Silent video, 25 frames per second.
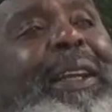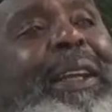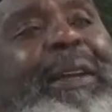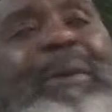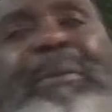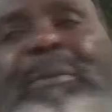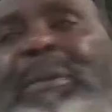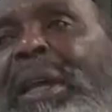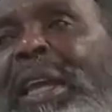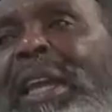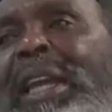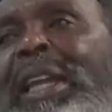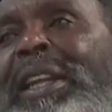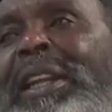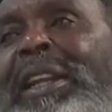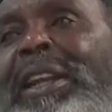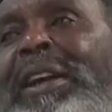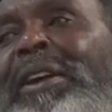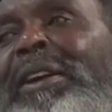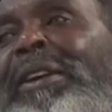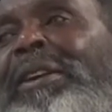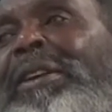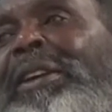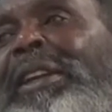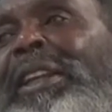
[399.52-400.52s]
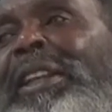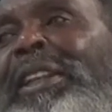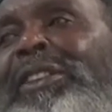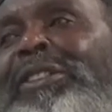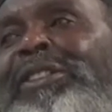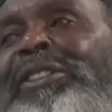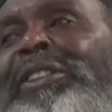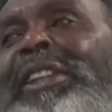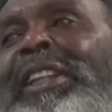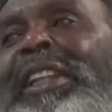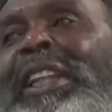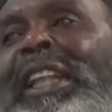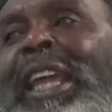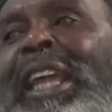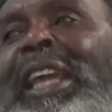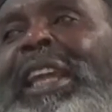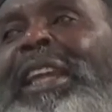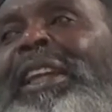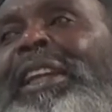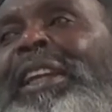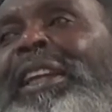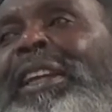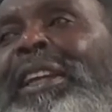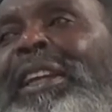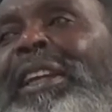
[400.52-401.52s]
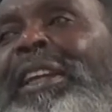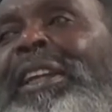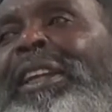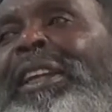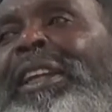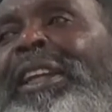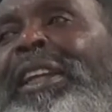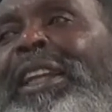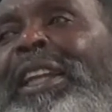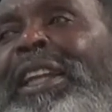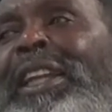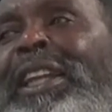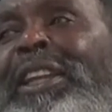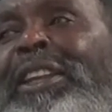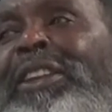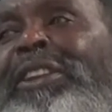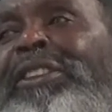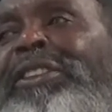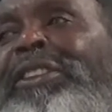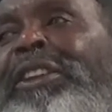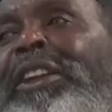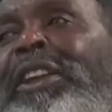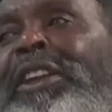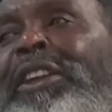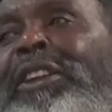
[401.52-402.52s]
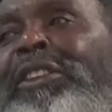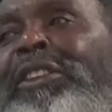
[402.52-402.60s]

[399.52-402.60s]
Mad Dog is like, he's a